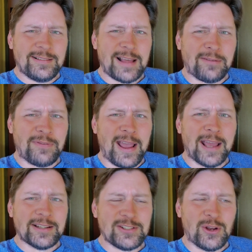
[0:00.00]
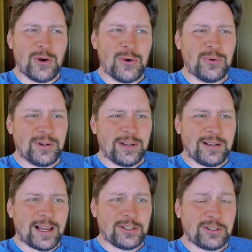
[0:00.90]
not a fan. So
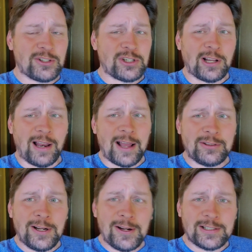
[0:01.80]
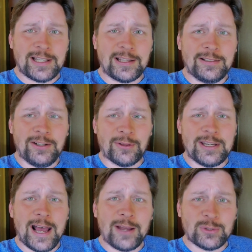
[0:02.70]
I took the shuttle out there because the
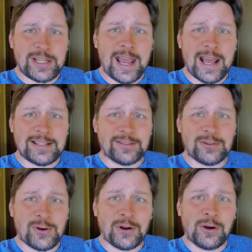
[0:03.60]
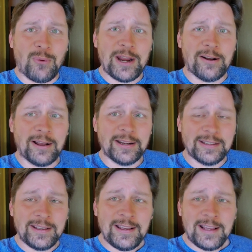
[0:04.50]
die was cast and I was already going to wait on it.
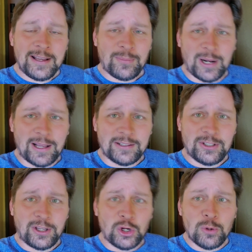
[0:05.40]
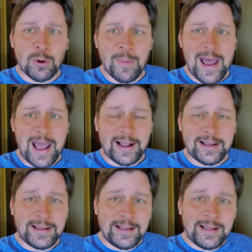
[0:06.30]
But I took an Uber
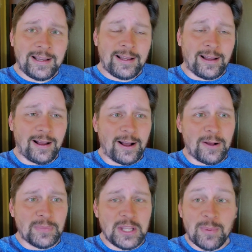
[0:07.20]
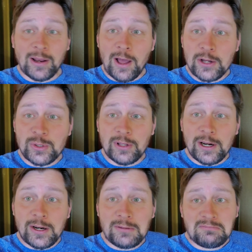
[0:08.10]
back. Did my laundry
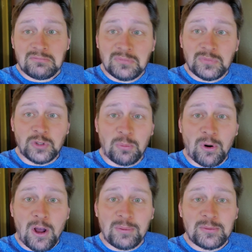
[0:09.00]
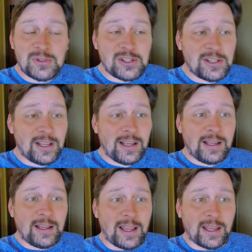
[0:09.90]
there, no problems,
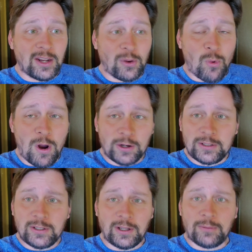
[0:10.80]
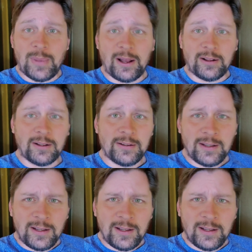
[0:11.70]
and I walked about a